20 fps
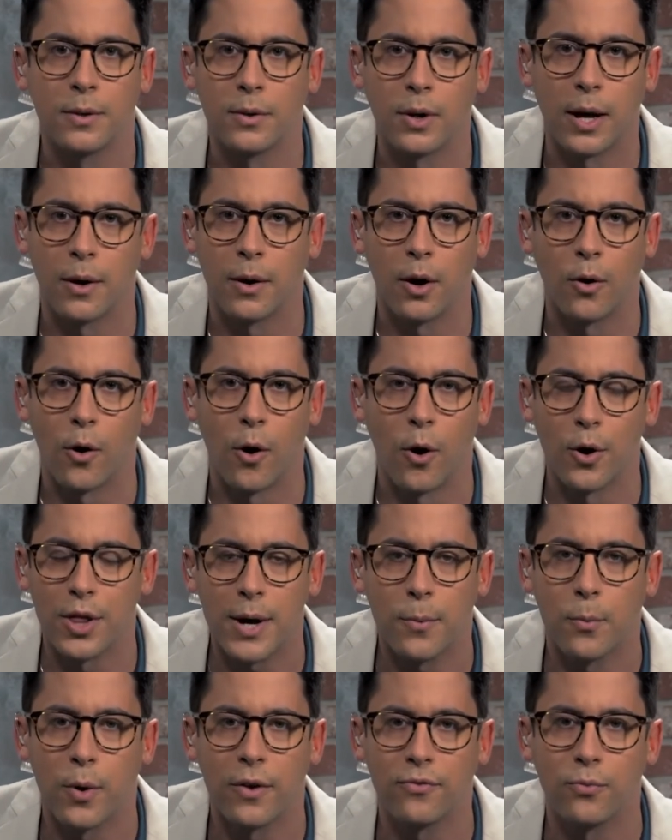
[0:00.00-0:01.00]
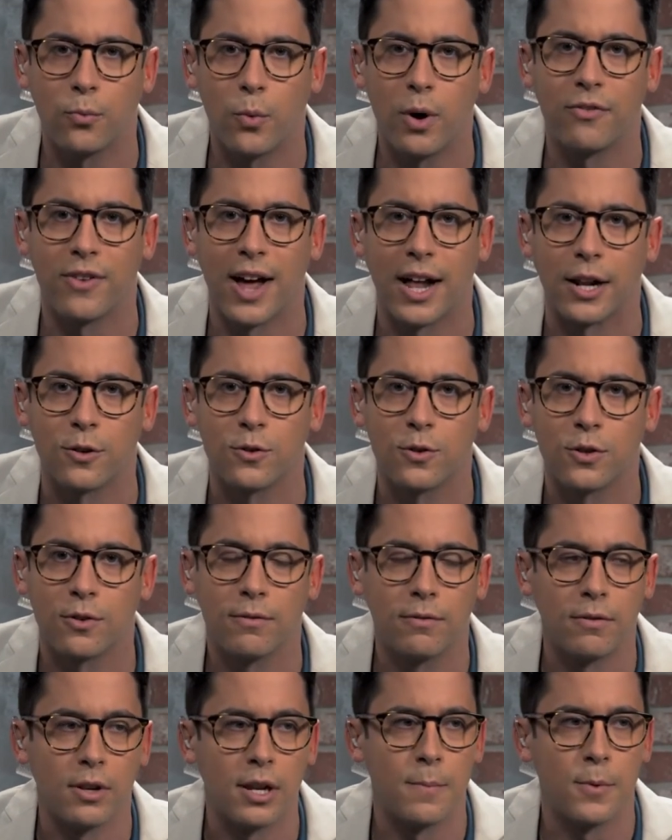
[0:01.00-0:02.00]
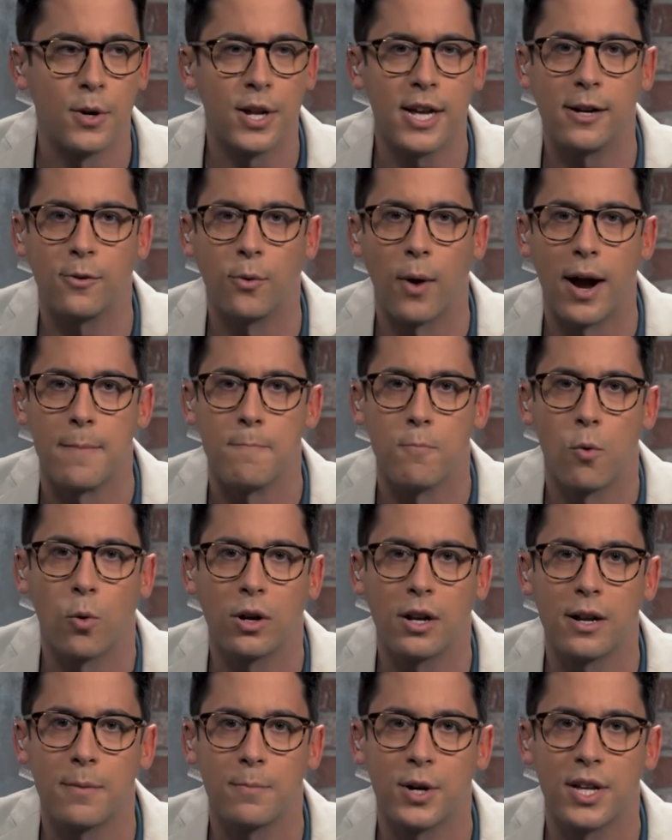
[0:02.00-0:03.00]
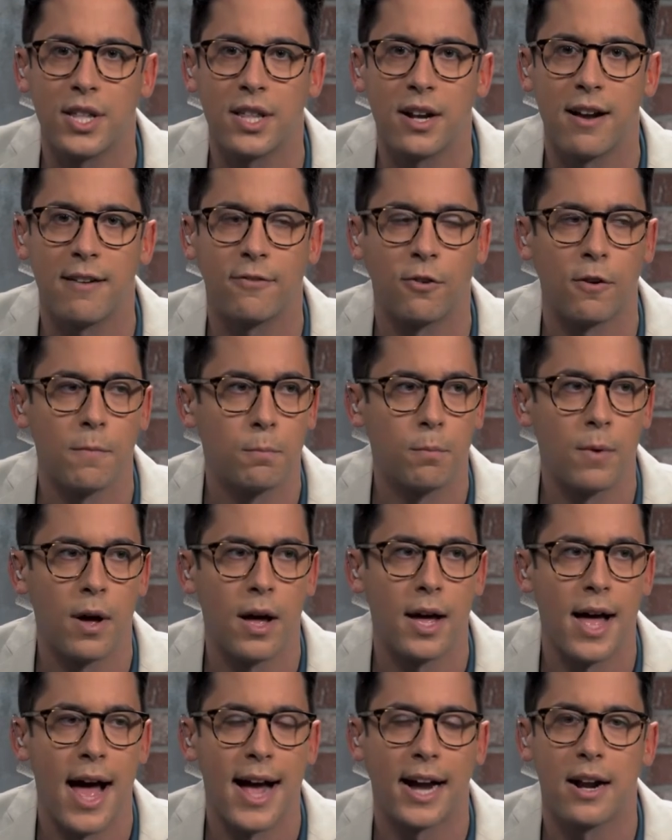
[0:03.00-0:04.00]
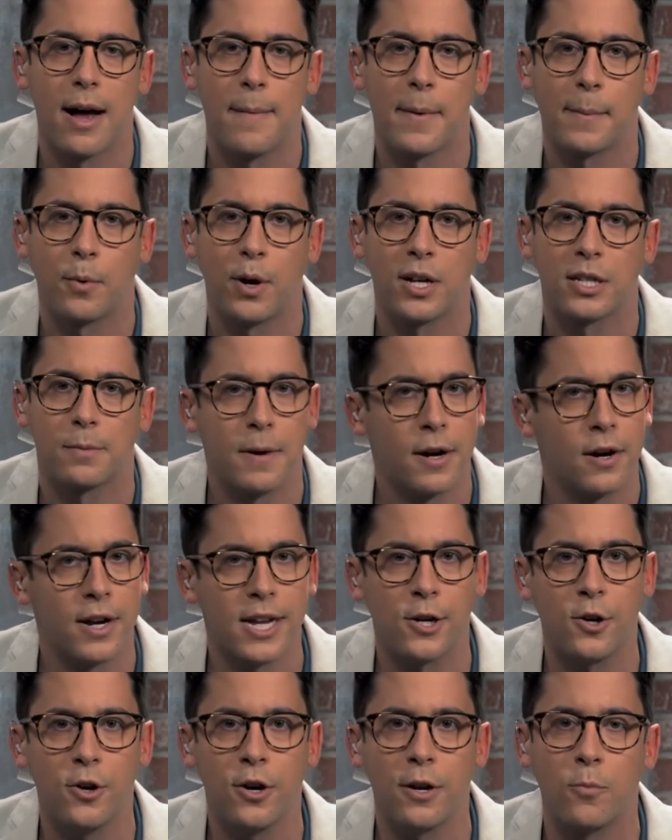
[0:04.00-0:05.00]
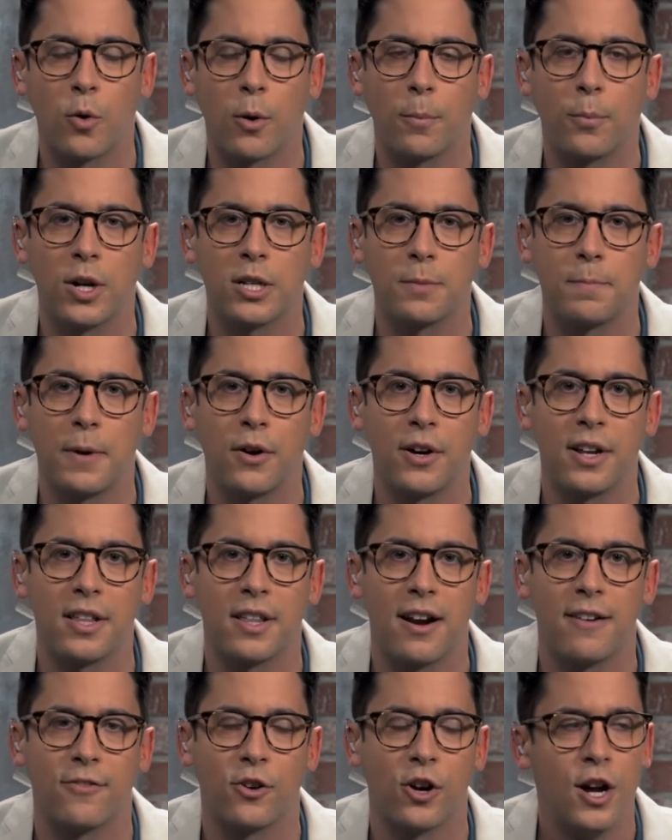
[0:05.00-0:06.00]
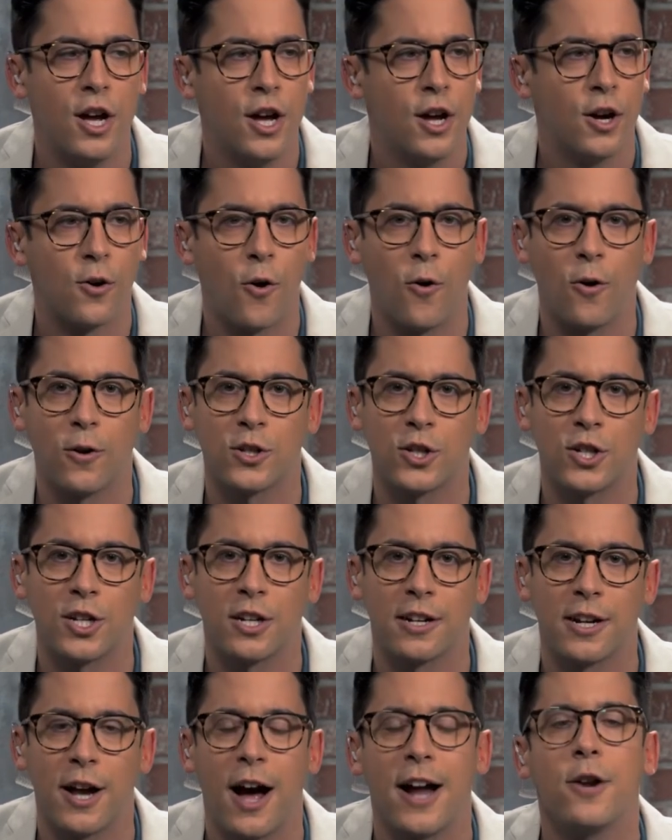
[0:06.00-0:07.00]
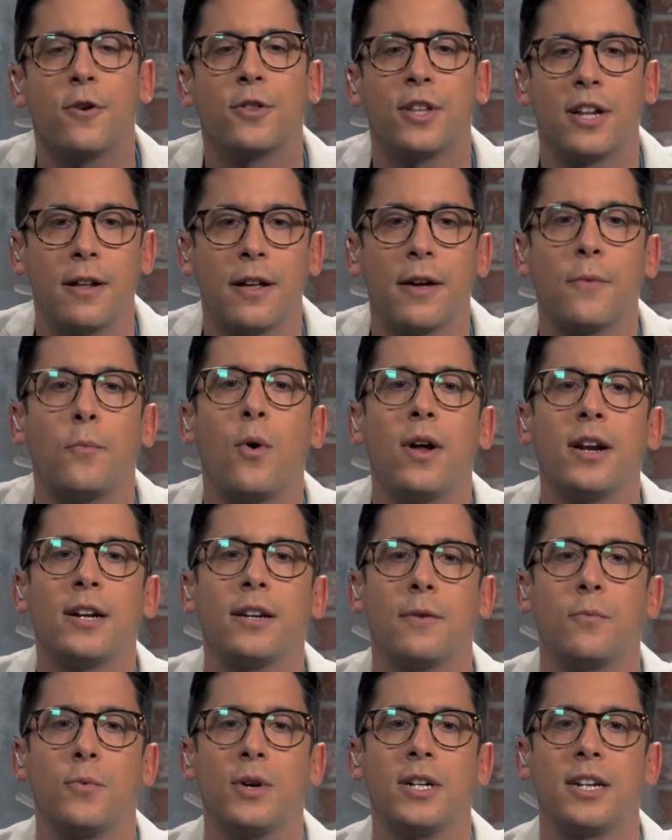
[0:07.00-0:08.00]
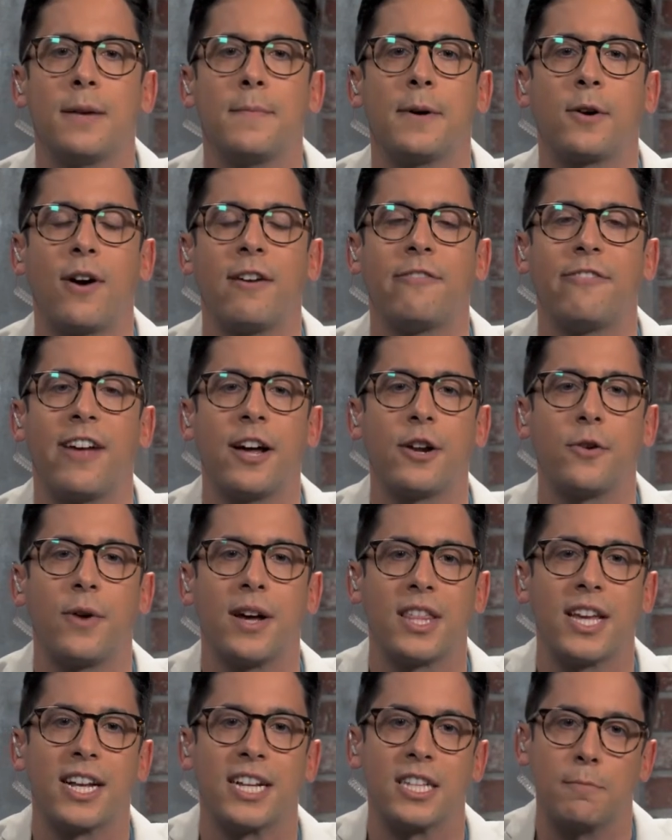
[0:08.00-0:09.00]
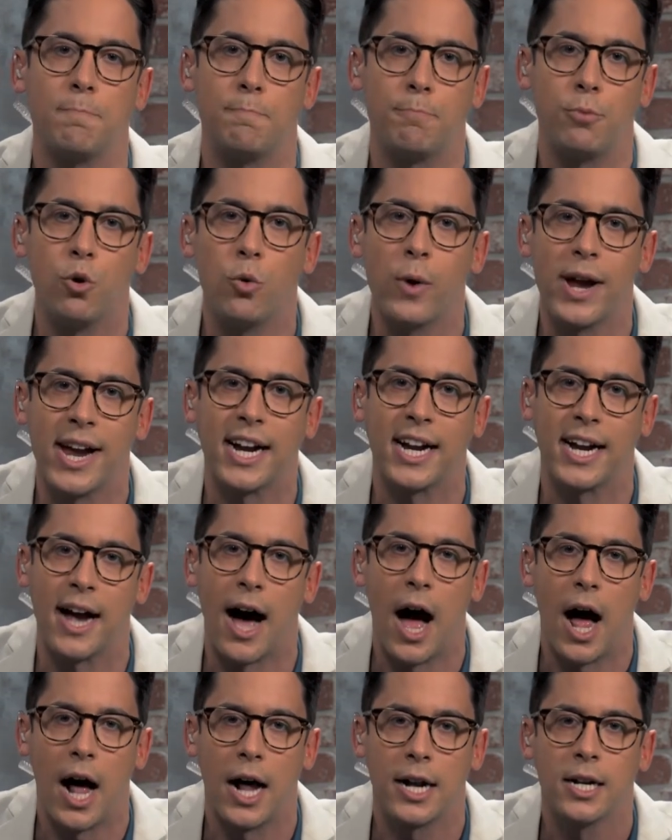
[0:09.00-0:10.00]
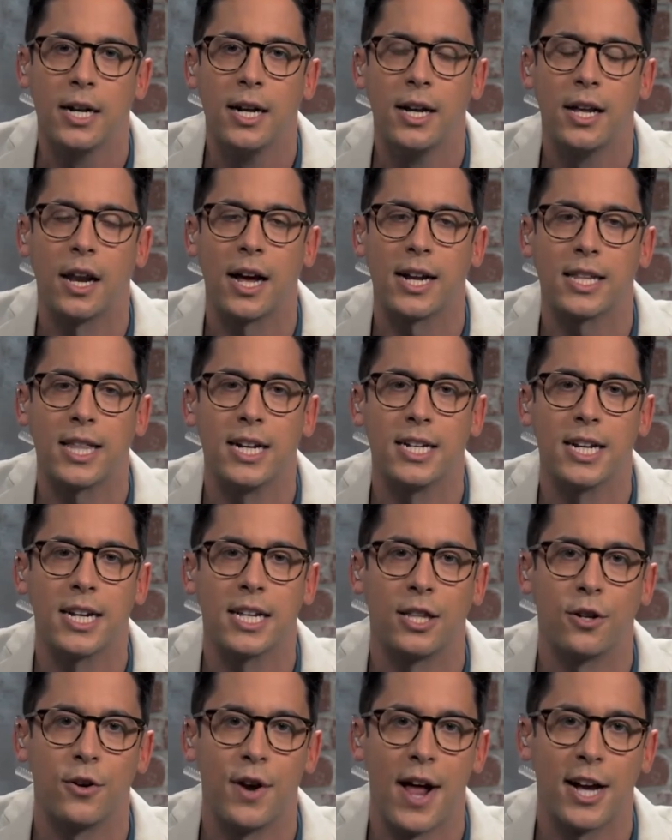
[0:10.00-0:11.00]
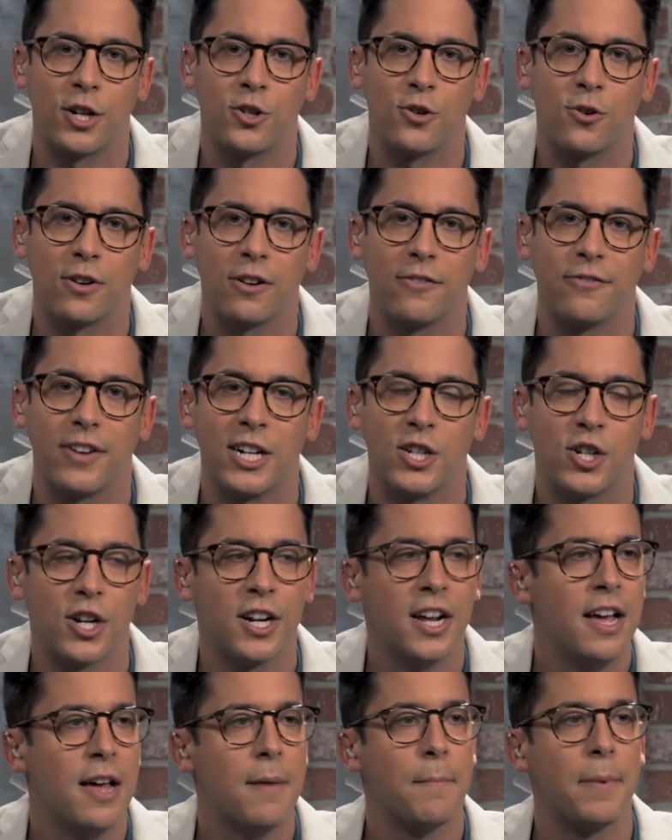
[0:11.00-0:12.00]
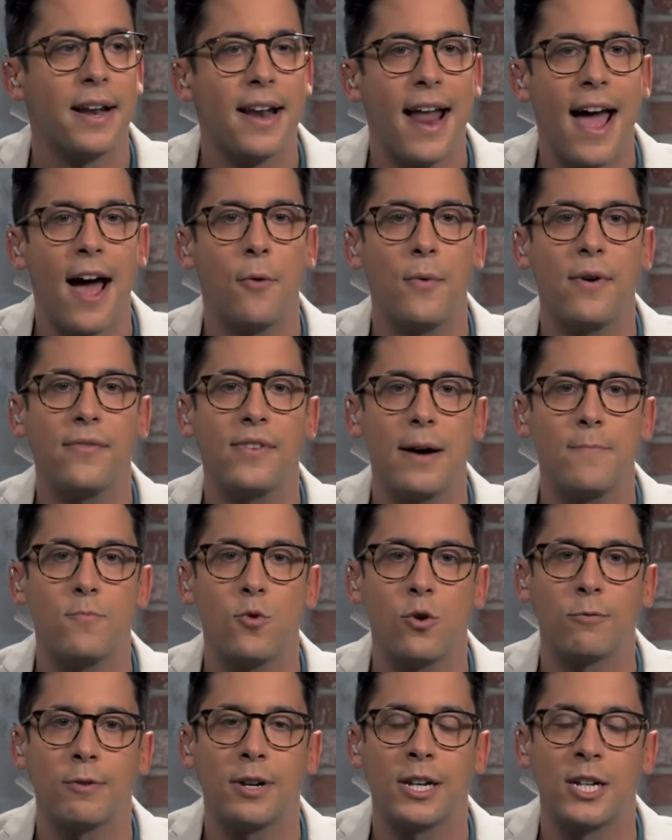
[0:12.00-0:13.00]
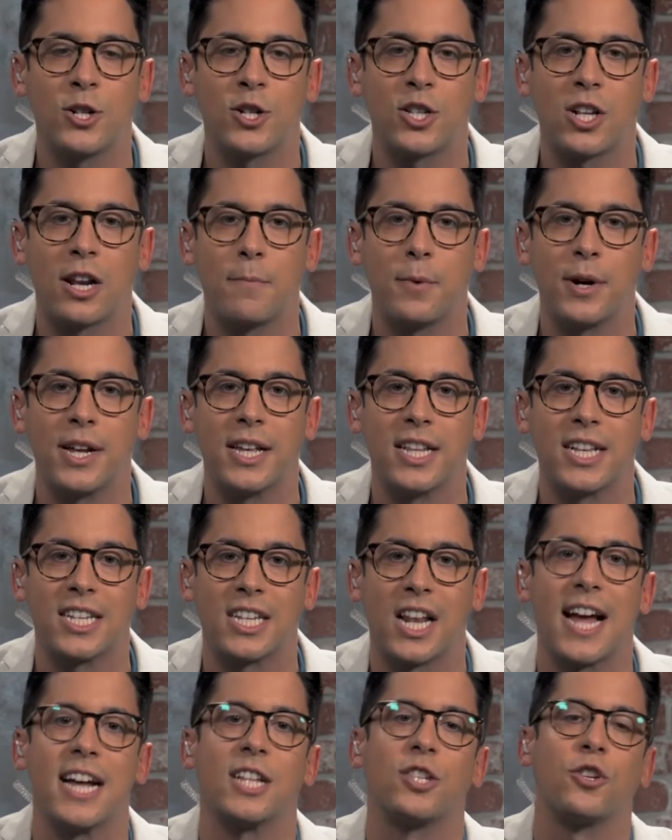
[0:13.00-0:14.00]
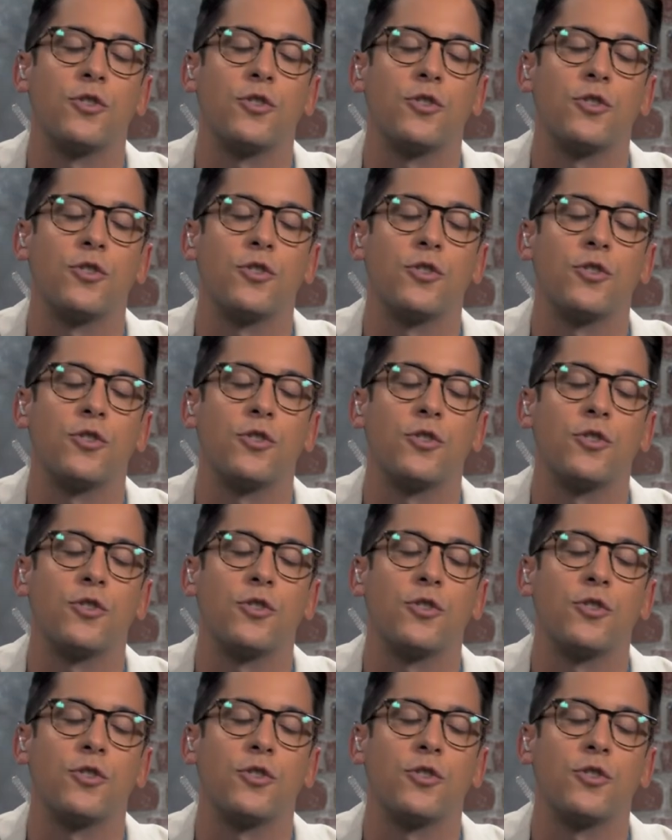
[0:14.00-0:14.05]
Are, are that what what values? Liberty, great, more liberty than ever. Uh, economic prosperity, good, more prosperity than ever. Calls to yeah, I know that uh, one one Democrat value I think is booing God like they did at their national convention, but now we've got more religious liberty in this land.